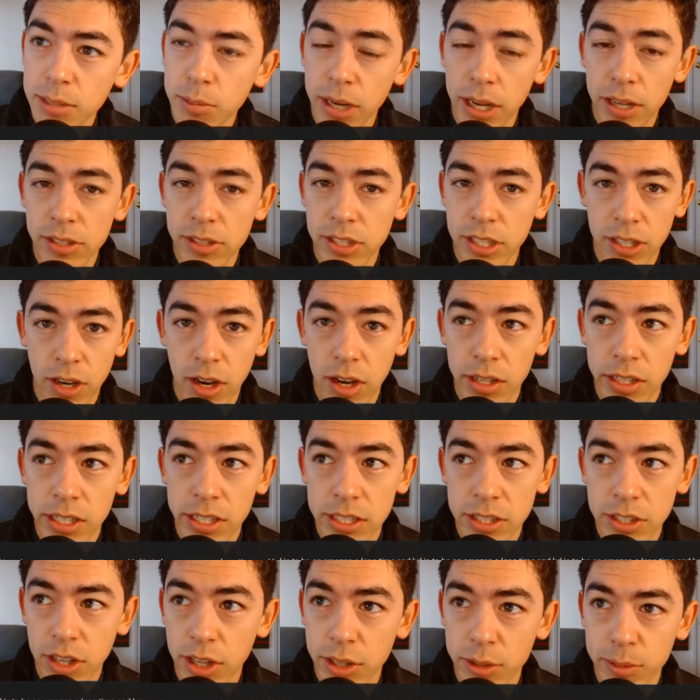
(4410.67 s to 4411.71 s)
when I was in
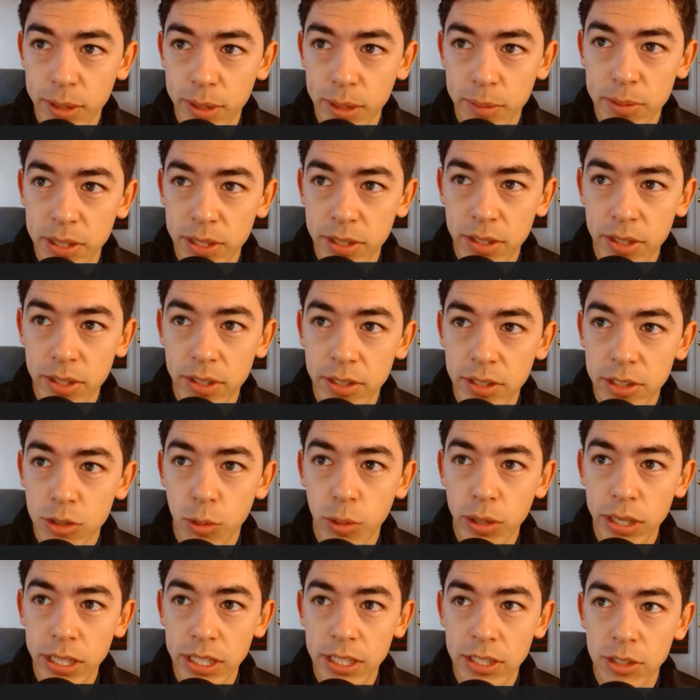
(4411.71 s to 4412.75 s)
college all the way up till
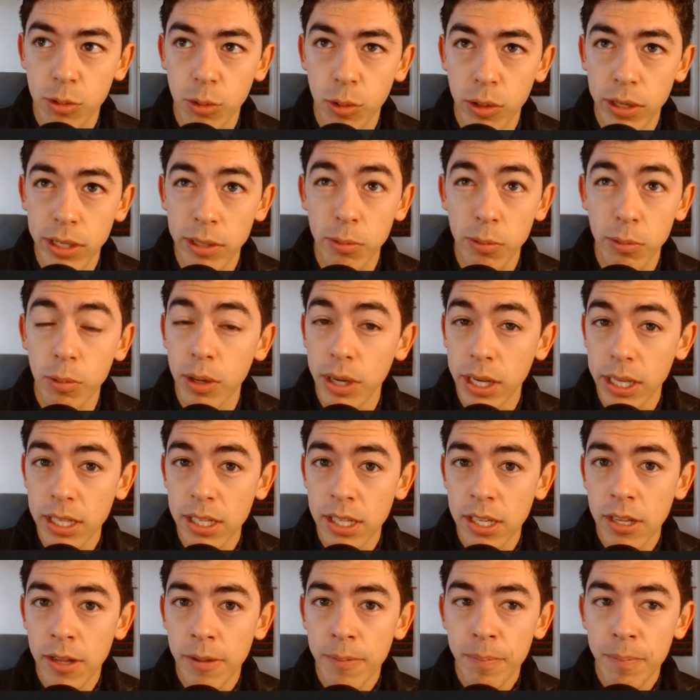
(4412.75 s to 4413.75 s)
2021.